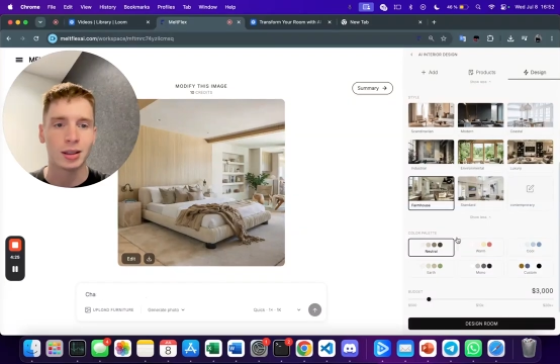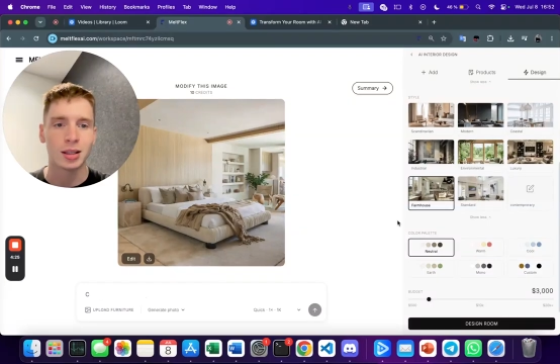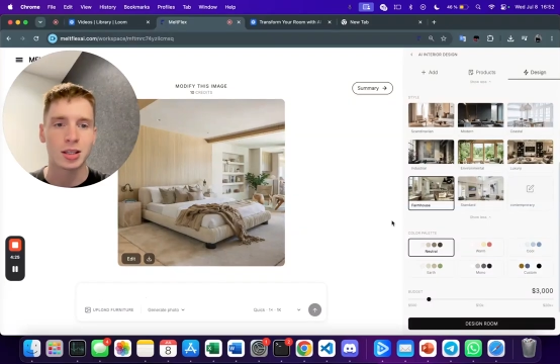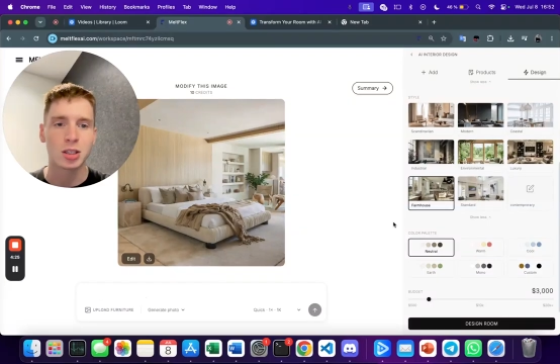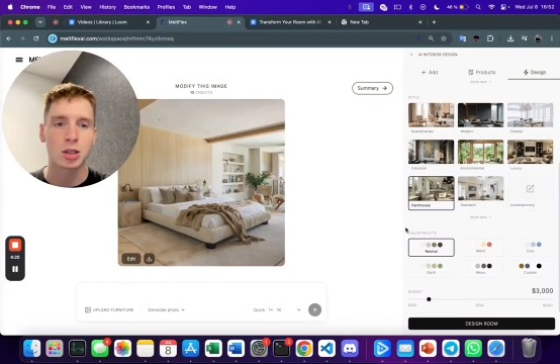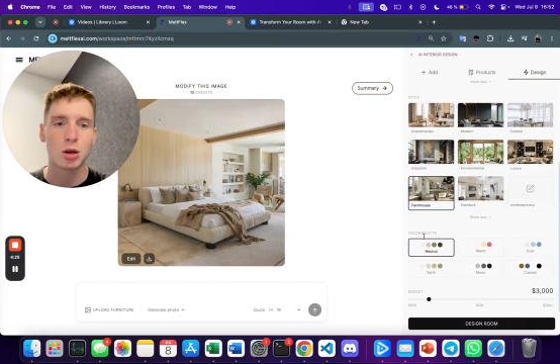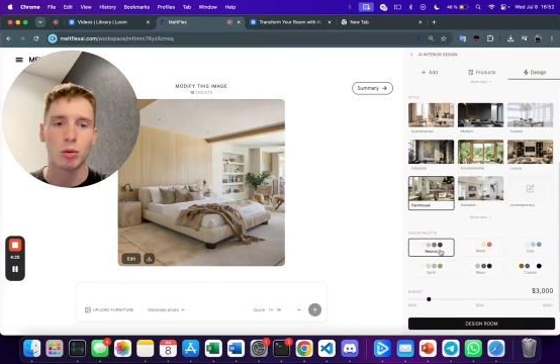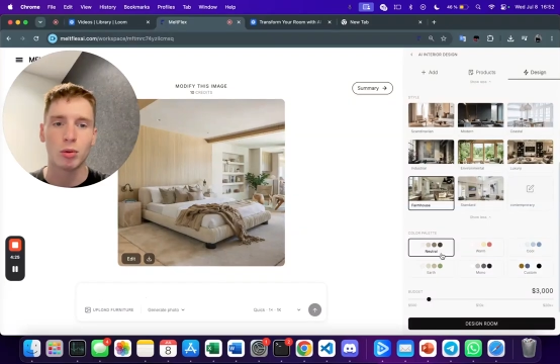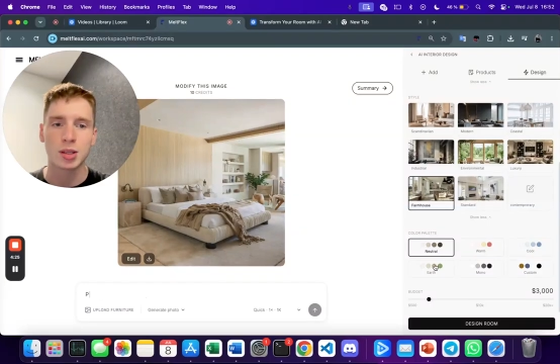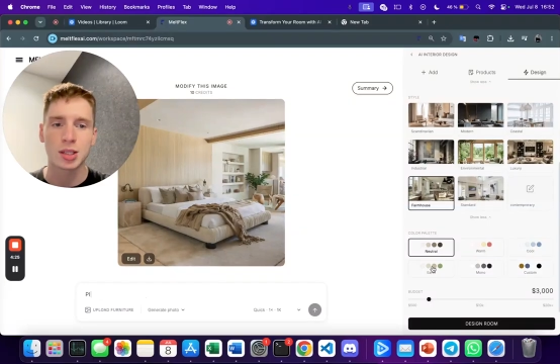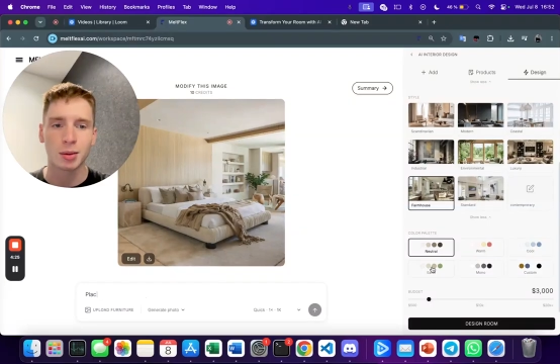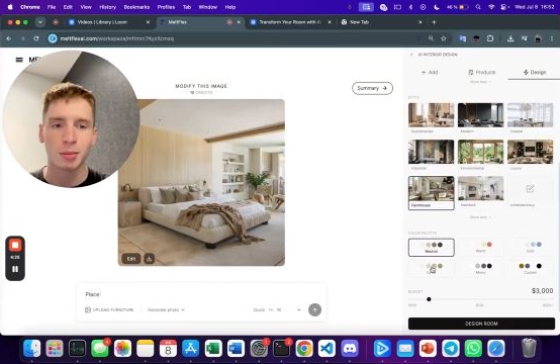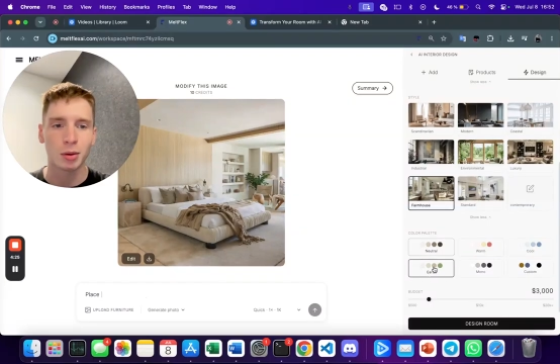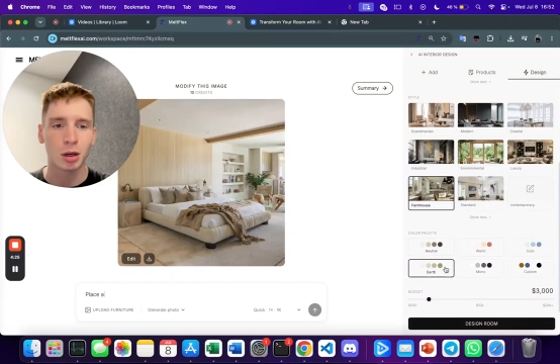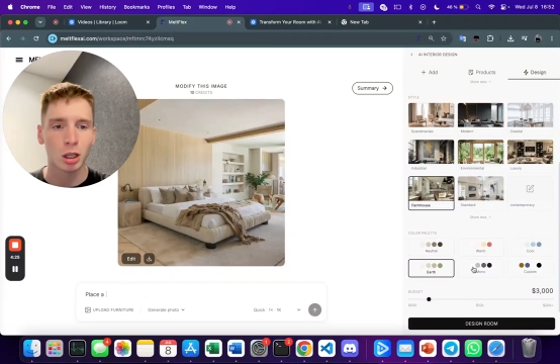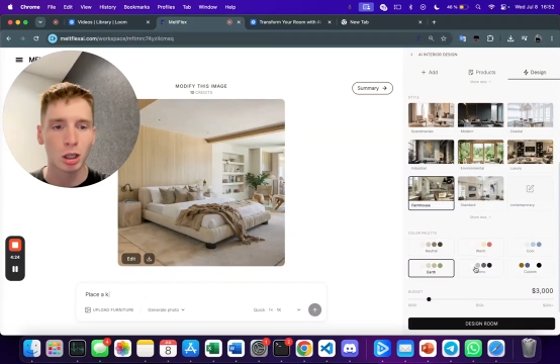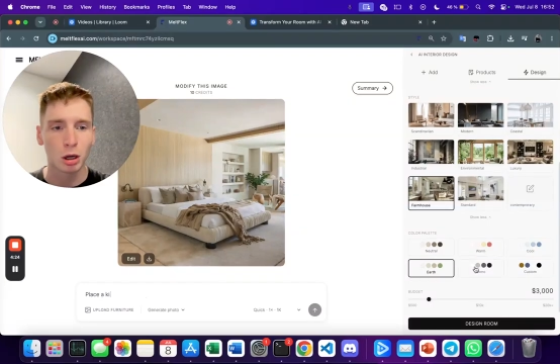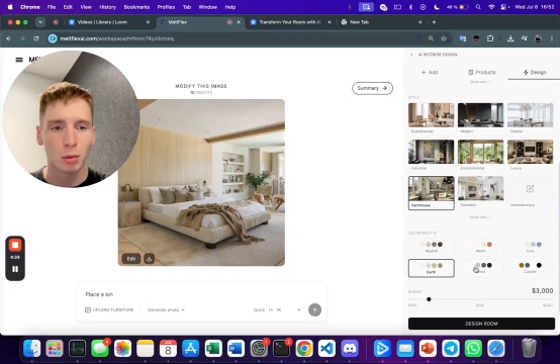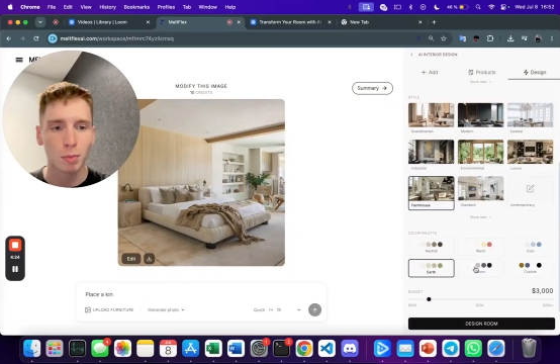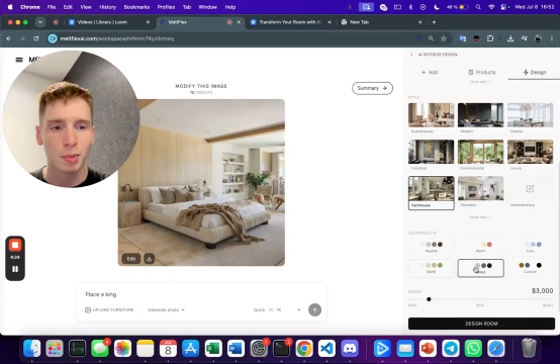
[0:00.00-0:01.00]
let's go with
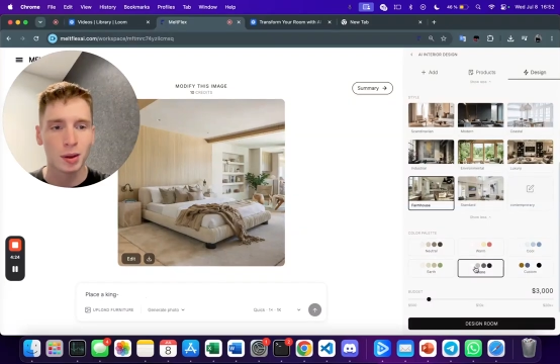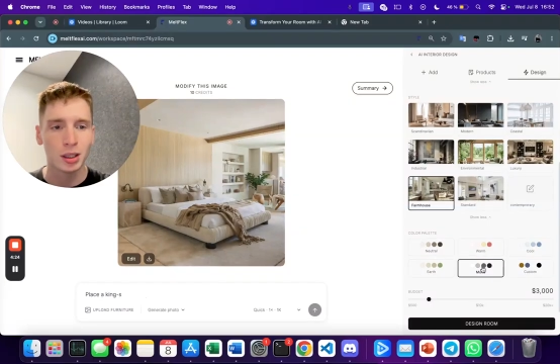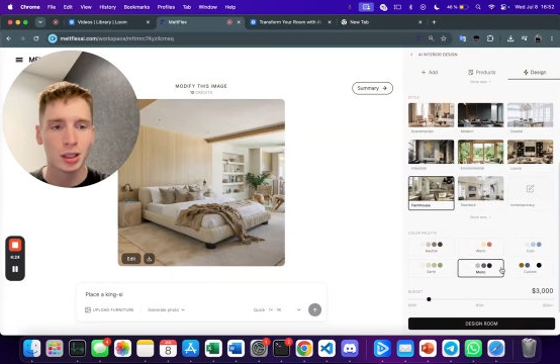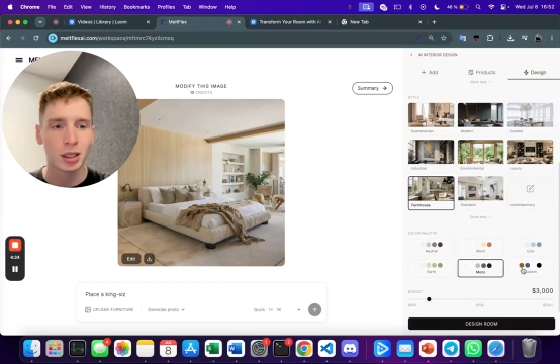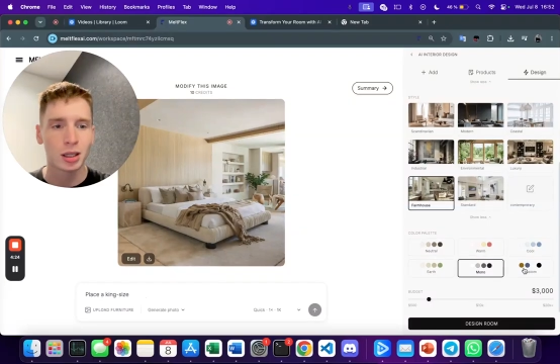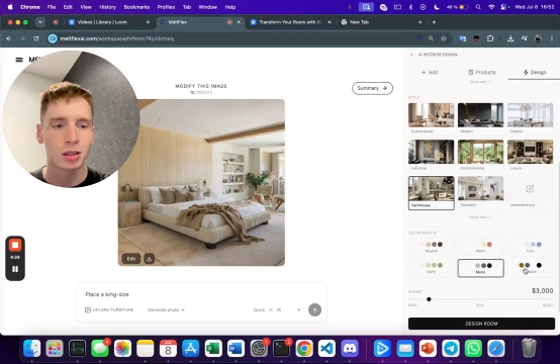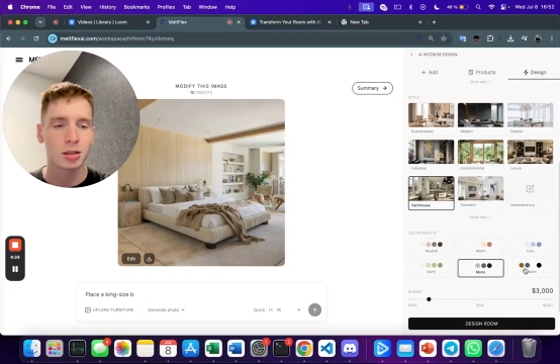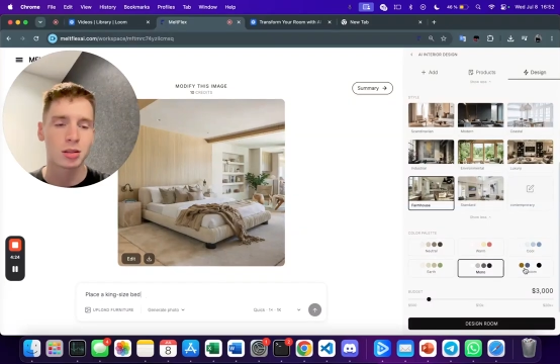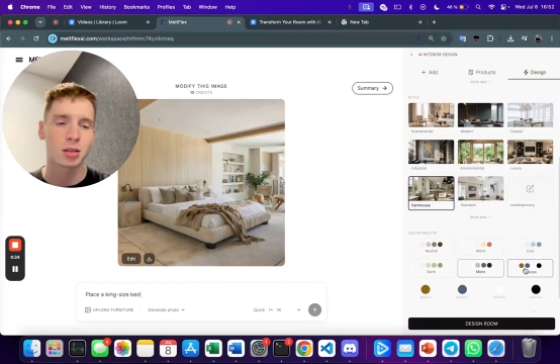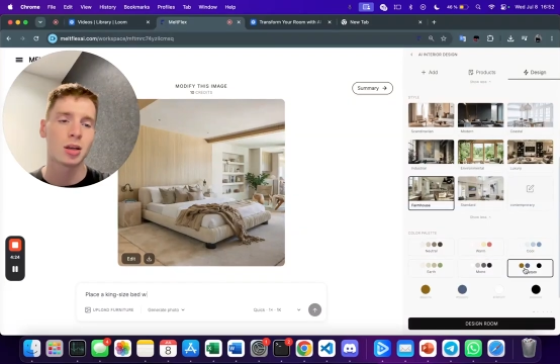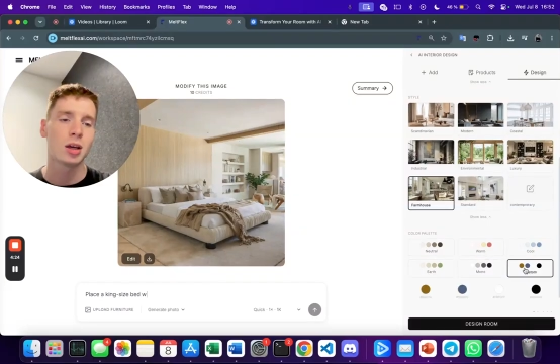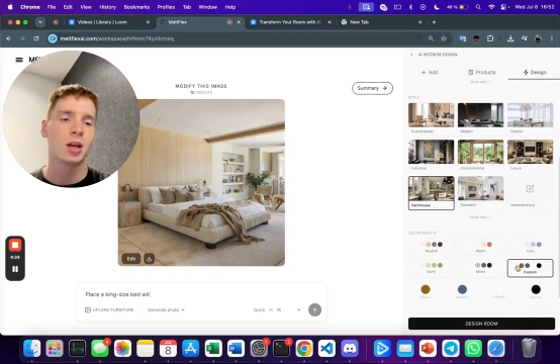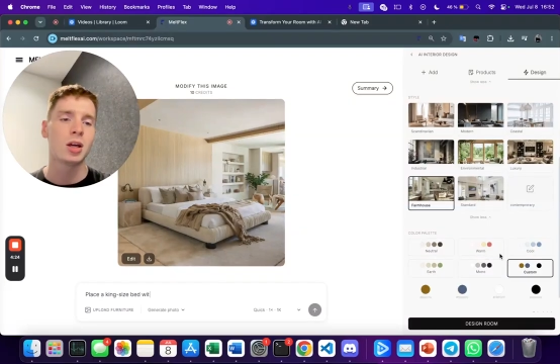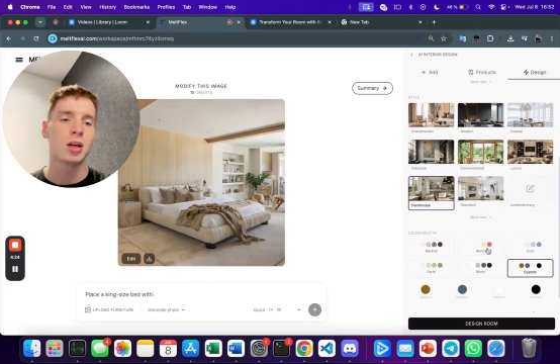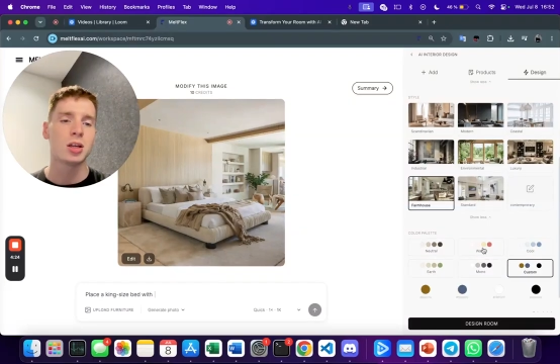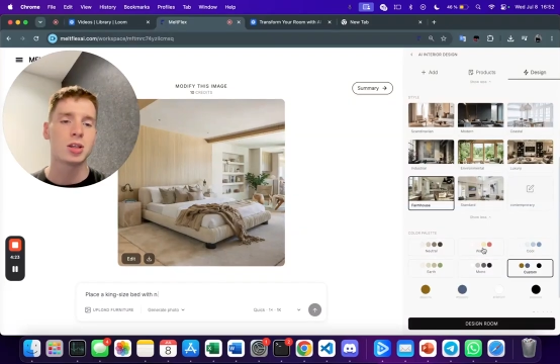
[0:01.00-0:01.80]
some color palette.